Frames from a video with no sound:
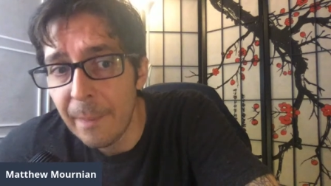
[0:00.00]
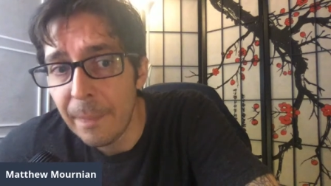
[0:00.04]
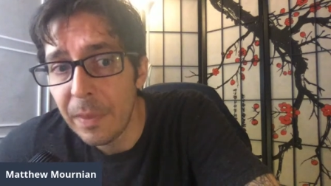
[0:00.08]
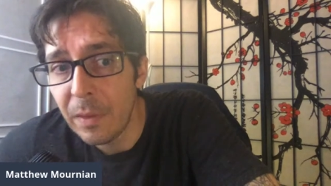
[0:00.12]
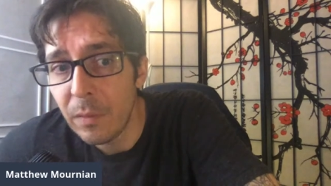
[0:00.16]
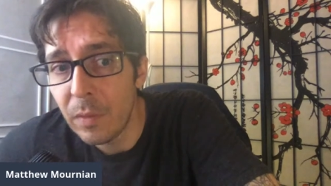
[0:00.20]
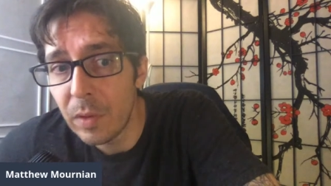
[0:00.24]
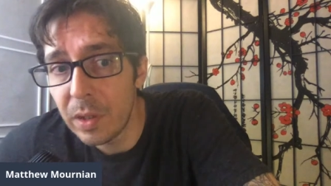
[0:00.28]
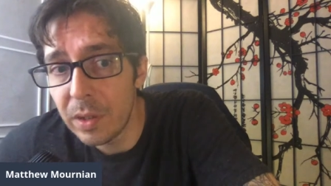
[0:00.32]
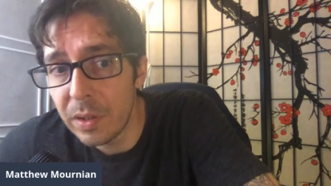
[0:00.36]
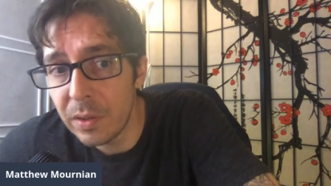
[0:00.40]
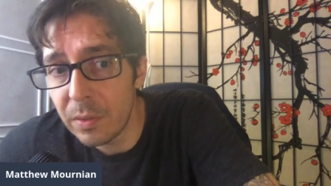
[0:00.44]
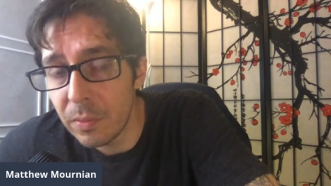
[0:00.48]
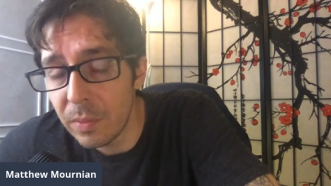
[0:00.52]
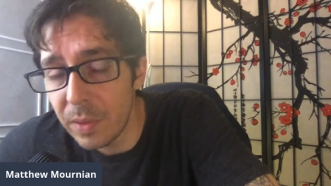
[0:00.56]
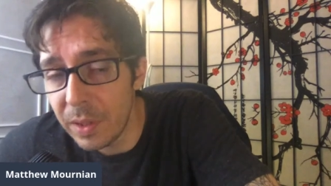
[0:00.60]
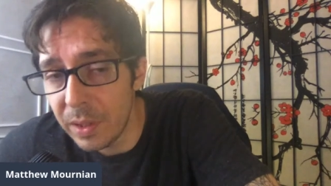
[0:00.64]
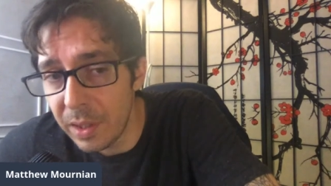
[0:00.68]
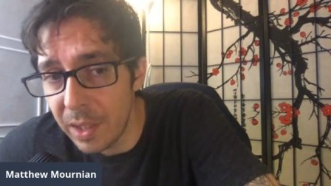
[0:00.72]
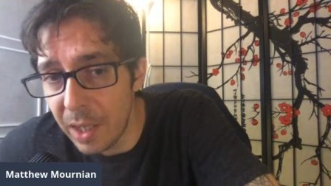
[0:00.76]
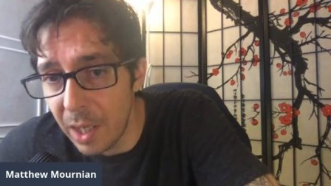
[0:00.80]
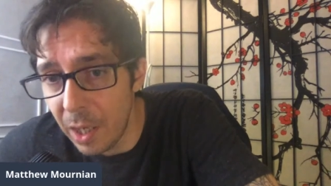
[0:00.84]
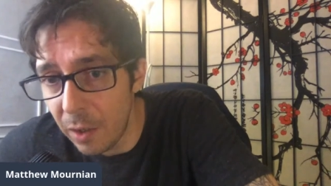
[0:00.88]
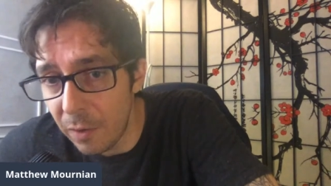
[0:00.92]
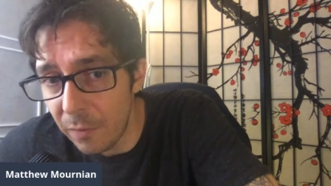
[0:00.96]
One of the
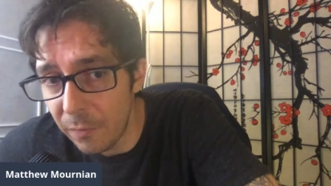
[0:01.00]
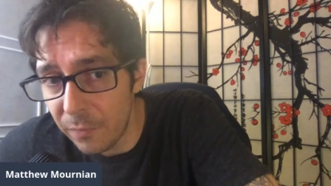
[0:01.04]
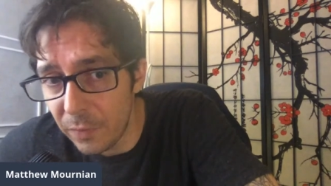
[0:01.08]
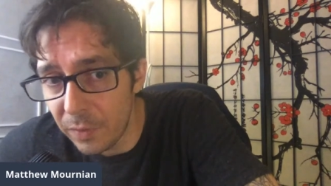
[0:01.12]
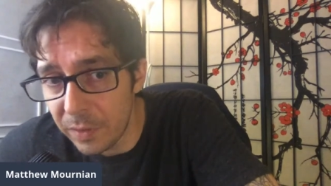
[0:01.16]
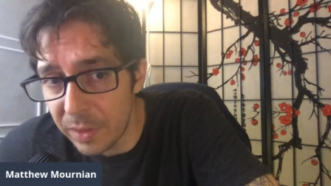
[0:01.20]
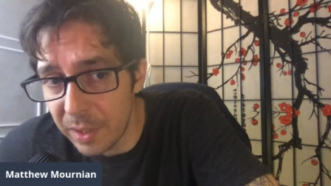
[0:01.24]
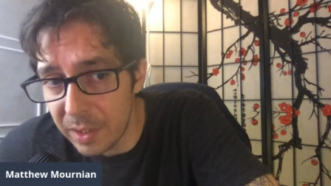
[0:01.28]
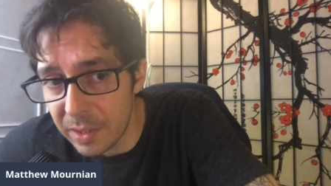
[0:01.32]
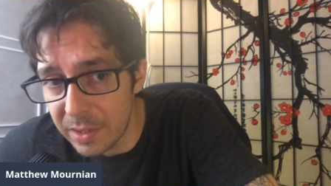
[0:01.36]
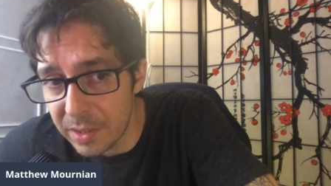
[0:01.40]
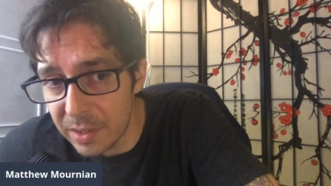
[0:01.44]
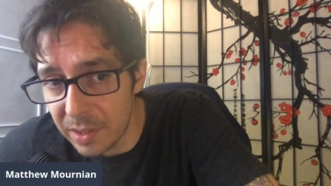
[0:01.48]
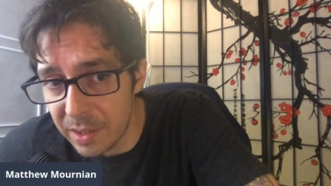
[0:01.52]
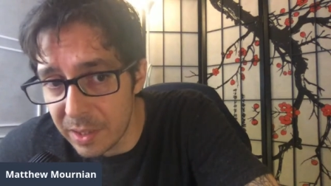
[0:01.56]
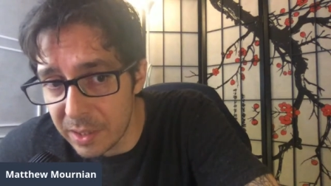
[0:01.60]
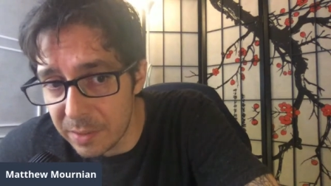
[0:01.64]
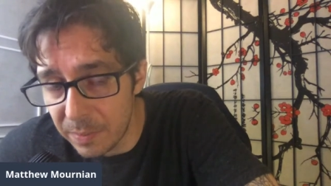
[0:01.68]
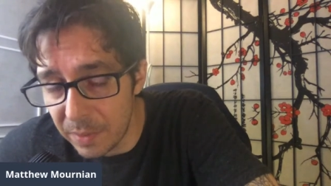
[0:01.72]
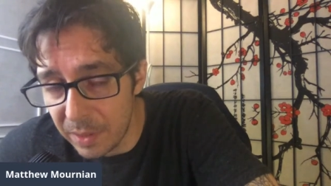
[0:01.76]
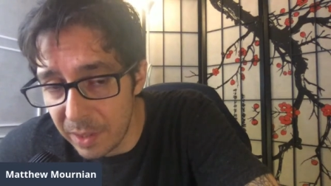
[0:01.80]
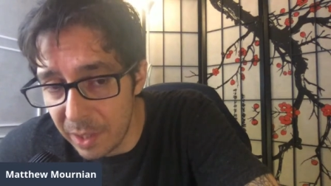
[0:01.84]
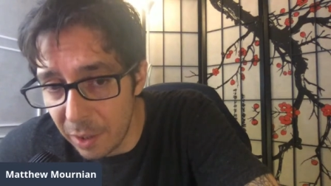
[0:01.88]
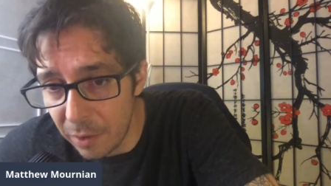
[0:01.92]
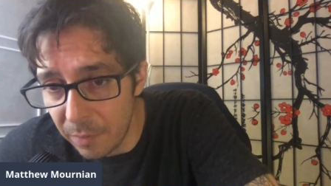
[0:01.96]
really helpful things that it's
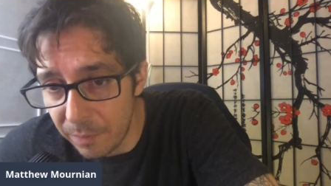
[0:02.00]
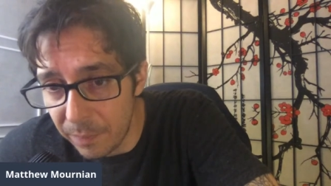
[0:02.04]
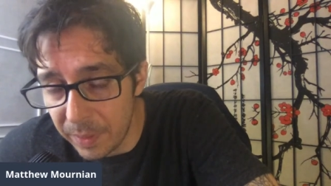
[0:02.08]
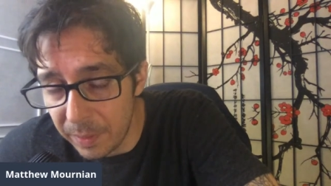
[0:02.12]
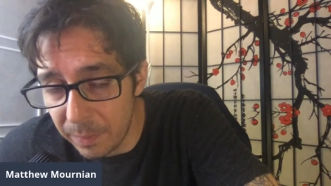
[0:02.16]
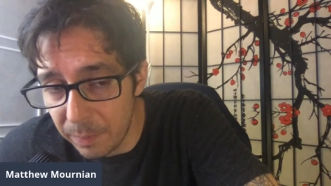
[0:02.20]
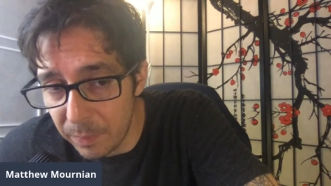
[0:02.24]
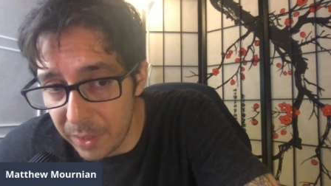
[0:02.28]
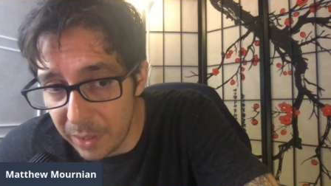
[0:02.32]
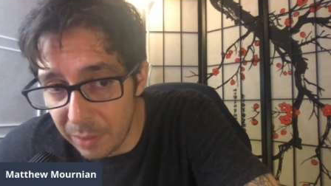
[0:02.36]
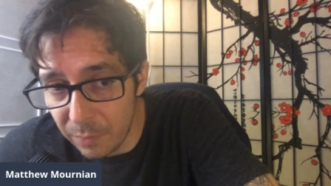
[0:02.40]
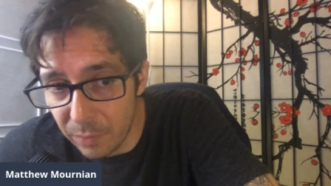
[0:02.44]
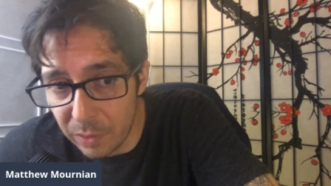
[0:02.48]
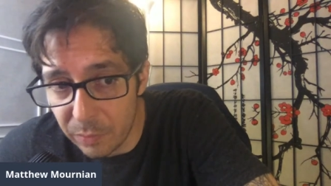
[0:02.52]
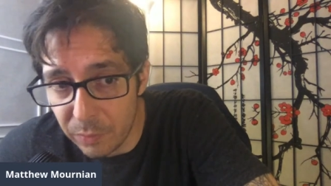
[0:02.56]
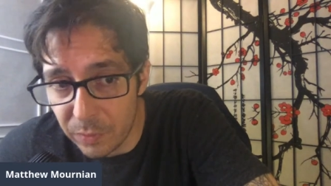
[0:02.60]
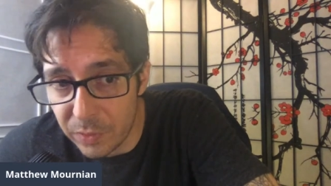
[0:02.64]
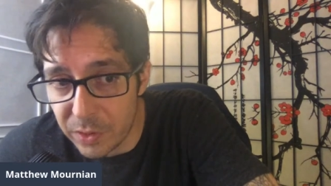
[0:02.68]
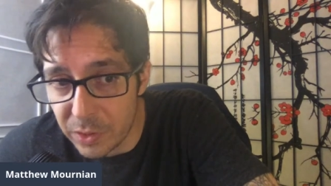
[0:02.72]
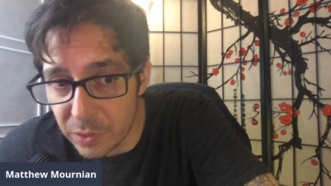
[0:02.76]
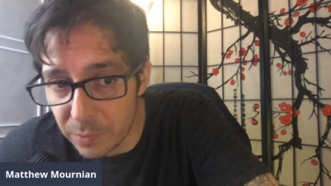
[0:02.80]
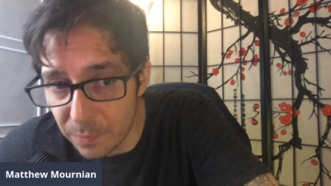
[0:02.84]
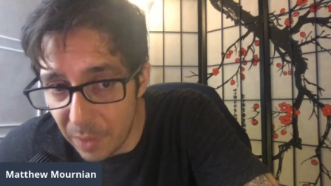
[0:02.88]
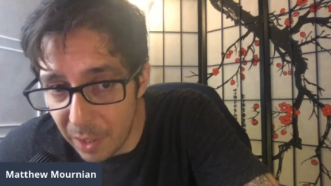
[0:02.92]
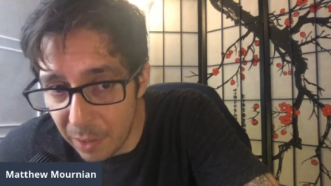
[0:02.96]
been helping me with, which
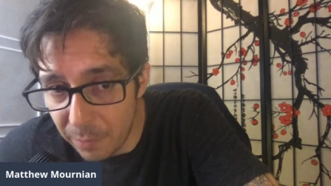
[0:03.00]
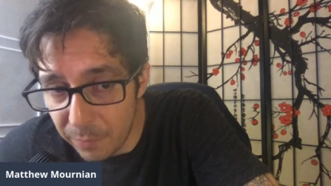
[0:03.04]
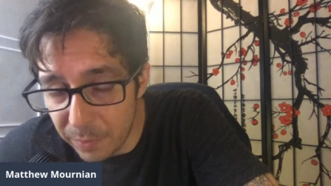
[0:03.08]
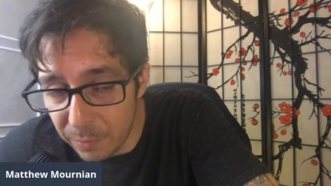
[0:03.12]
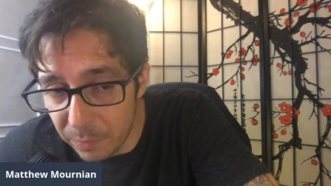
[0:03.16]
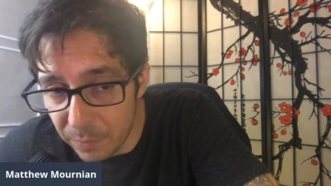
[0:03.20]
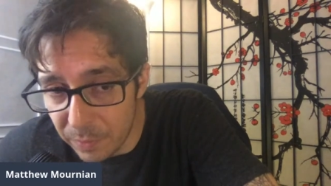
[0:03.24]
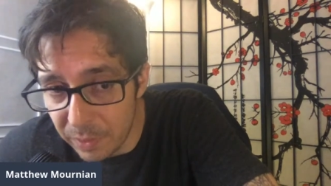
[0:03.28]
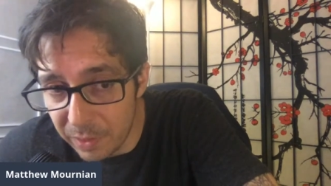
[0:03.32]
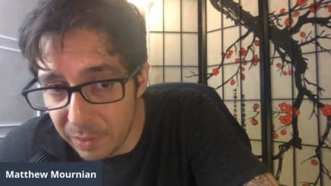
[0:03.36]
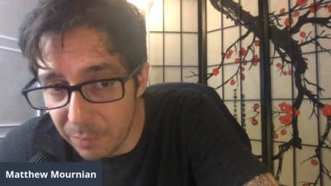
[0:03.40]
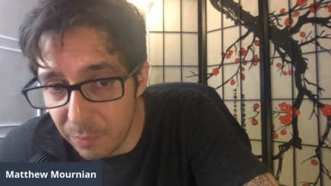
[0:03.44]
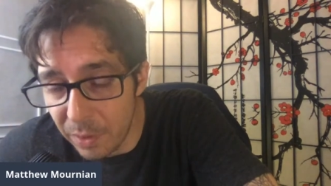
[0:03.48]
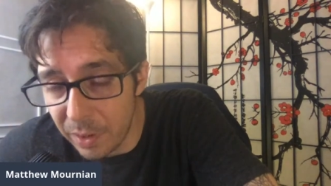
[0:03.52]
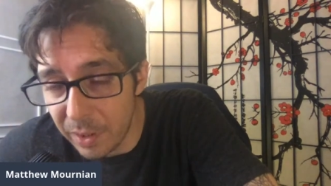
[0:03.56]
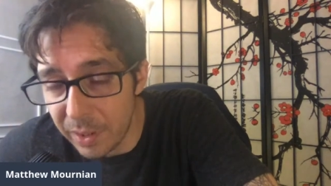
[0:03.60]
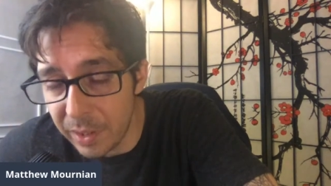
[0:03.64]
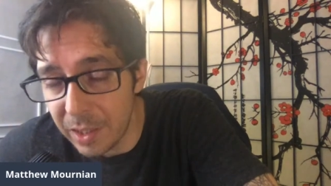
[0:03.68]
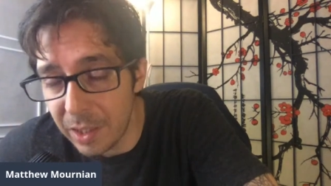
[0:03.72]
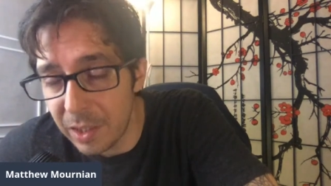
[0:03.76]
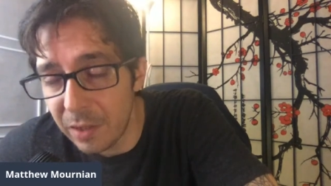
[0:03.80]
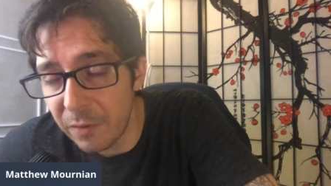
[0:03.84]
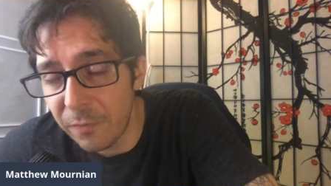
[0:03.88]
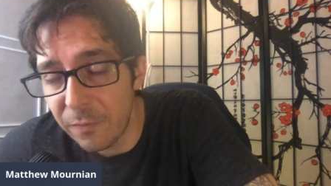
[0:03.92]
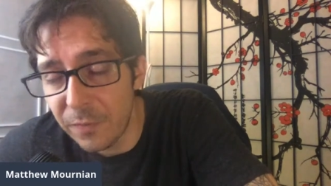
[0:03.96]
is why we really want to
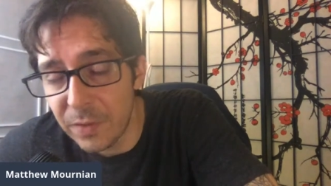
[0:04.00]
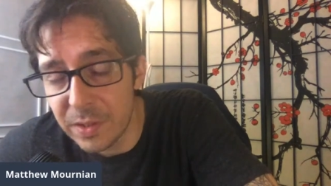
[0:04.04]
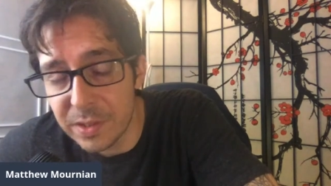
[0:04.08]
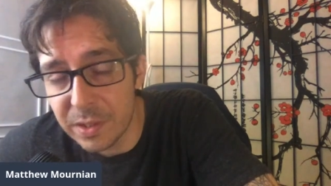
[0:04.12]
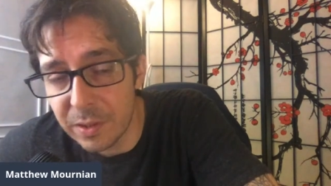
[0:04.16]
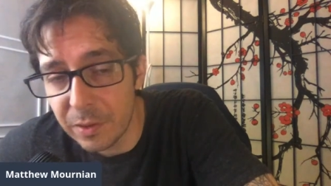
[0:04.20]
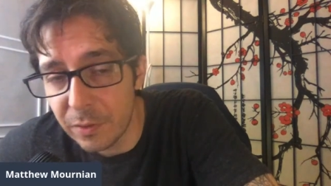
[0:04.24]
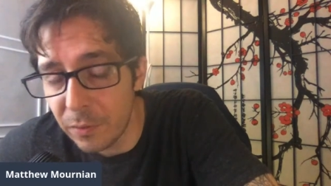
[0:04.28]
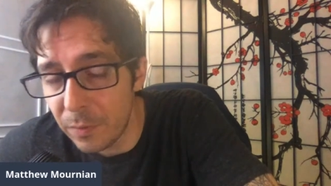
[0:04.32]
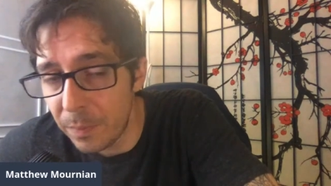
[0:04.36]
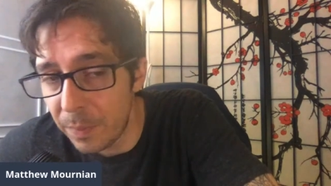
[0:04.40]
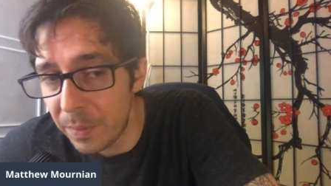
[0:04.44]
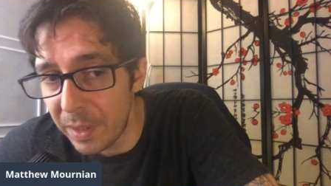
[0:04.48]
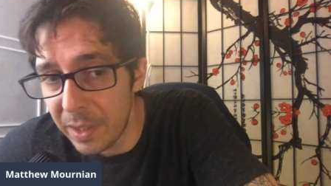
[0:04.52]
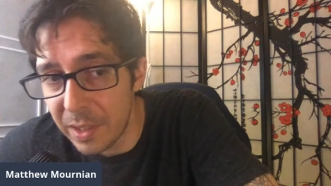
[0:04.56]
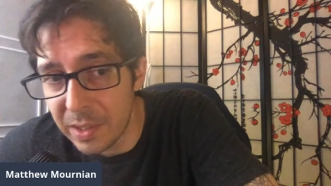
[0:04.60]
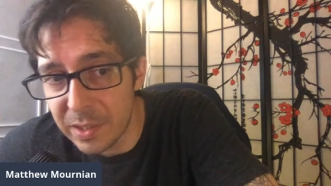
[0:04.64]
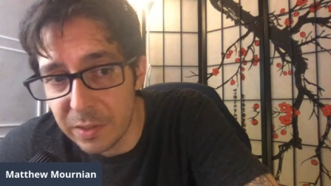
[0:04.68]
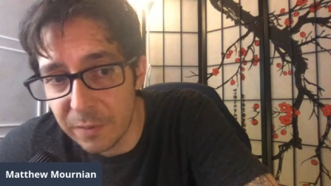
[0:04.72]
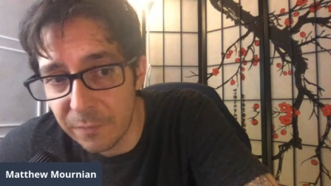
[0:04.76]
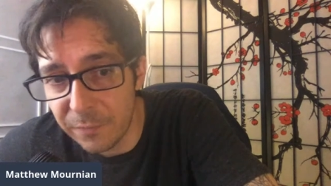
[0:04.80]
get a physical place.